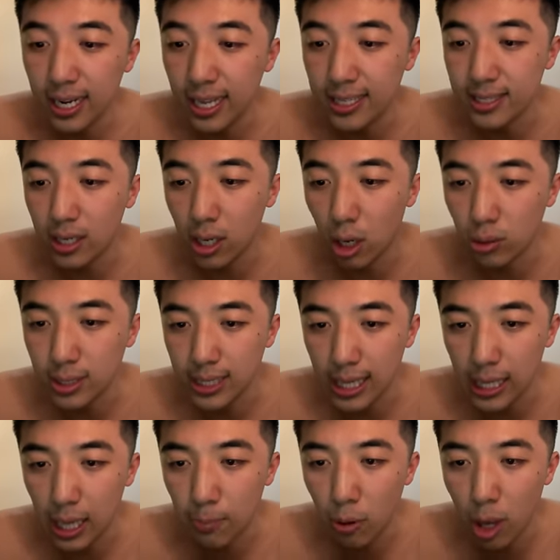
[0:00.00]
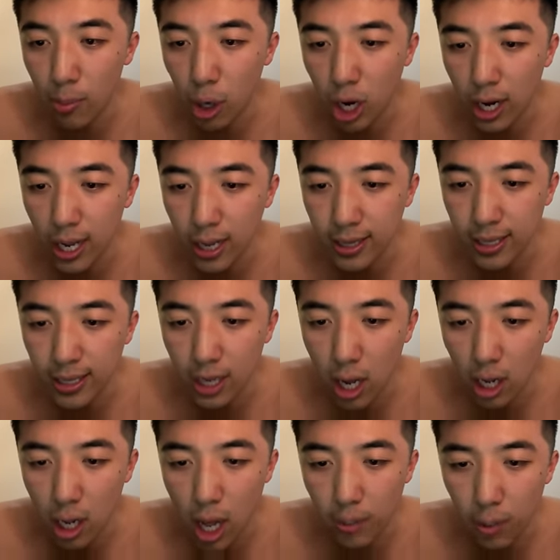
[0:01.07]
needs to go seek employment on
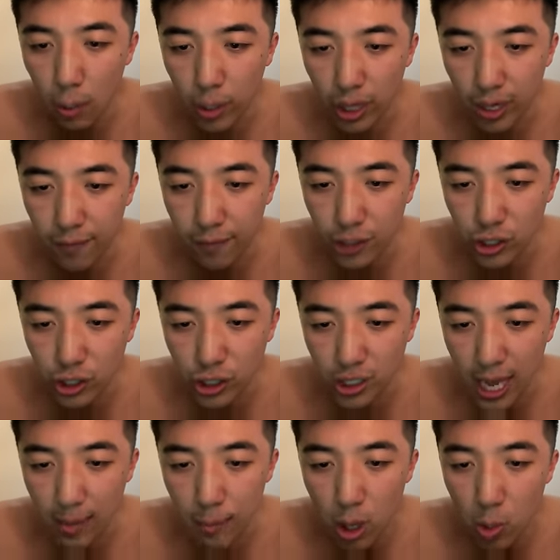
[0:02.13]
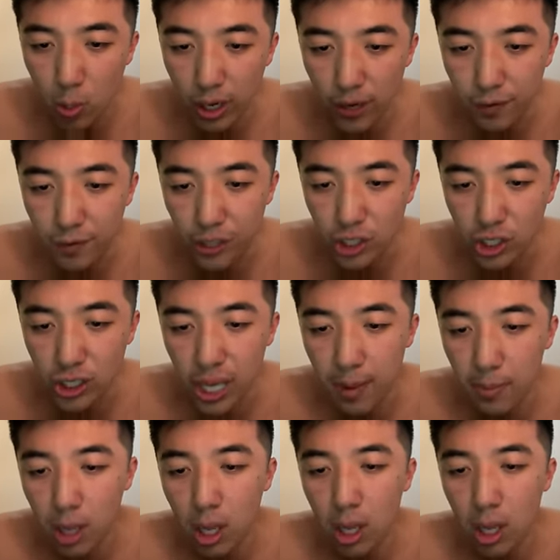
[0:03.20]
Indeed.com, but we need to finish this game. We need to finish this game.